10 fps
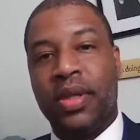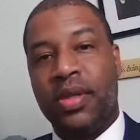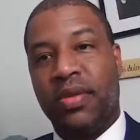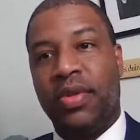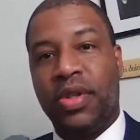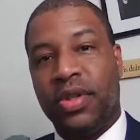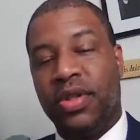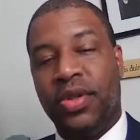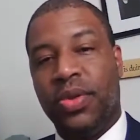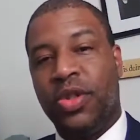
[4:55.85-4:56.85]
So if you go to
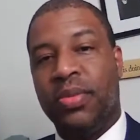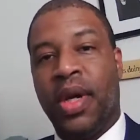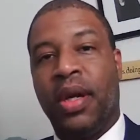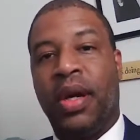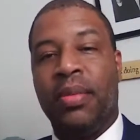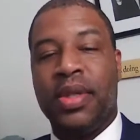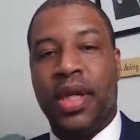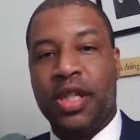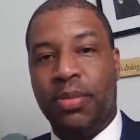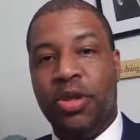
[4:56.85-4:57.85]

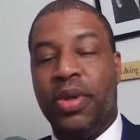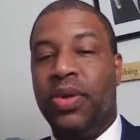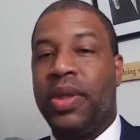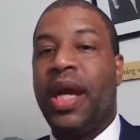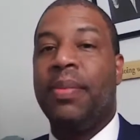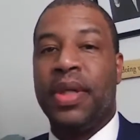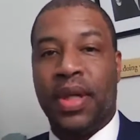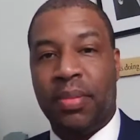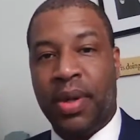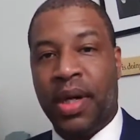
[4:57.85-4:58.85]
youtube.com/Blue
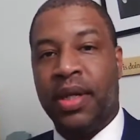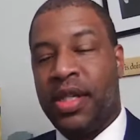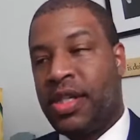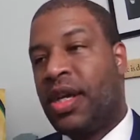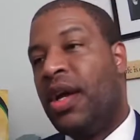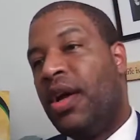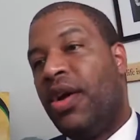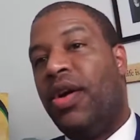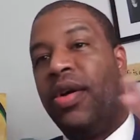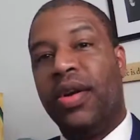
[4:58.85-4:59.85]
Capital Partners,
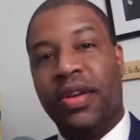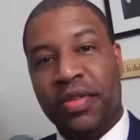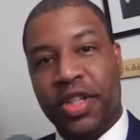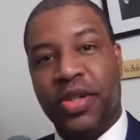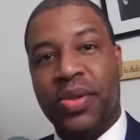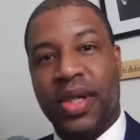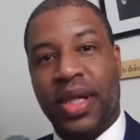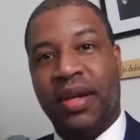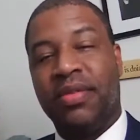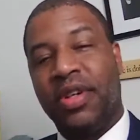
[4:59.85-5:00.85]
all of the shows that
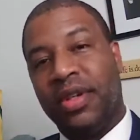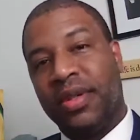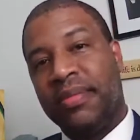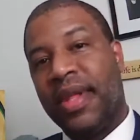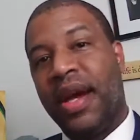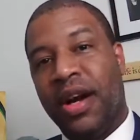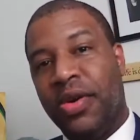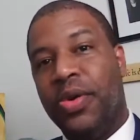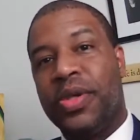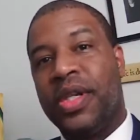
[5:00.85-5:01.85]
I've done are
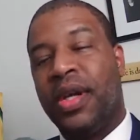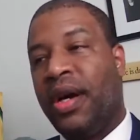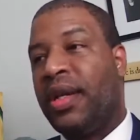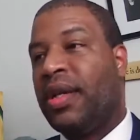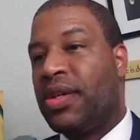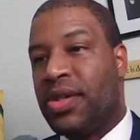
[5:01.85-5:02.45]
hosted on there.